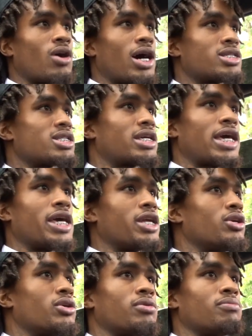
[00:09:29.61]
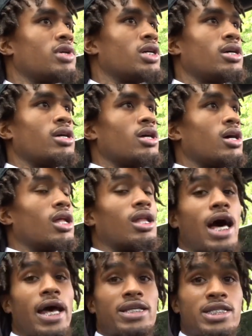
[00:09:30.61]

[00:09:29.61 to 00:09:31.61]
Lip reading: I skated on a lot of